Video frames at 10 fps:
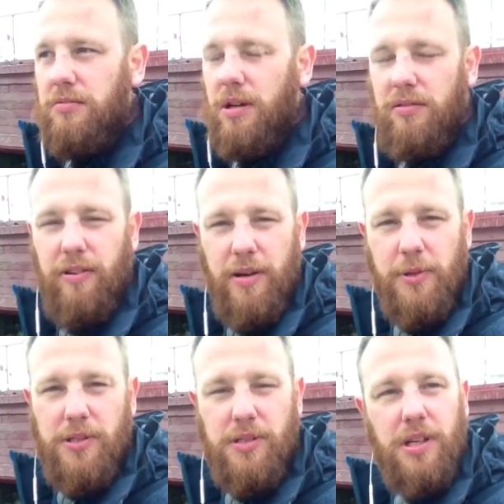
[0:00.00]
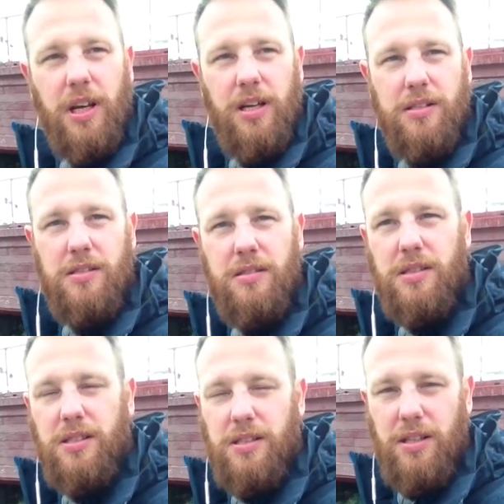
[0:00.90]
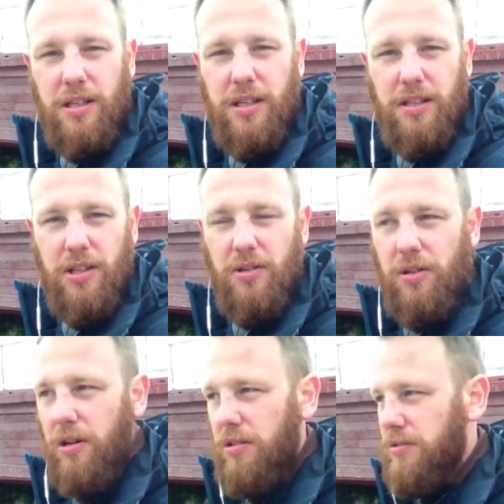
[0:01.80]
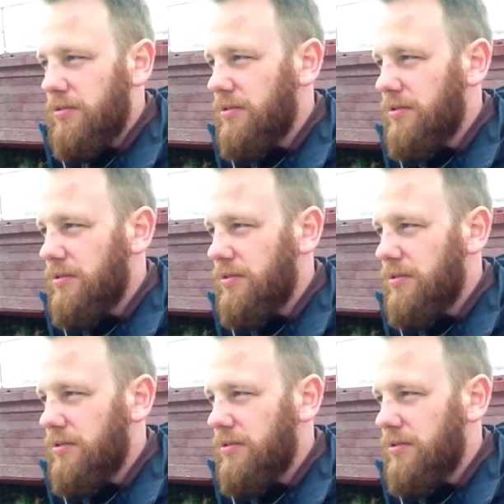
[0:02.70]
famous, I guess, city in the Yukon.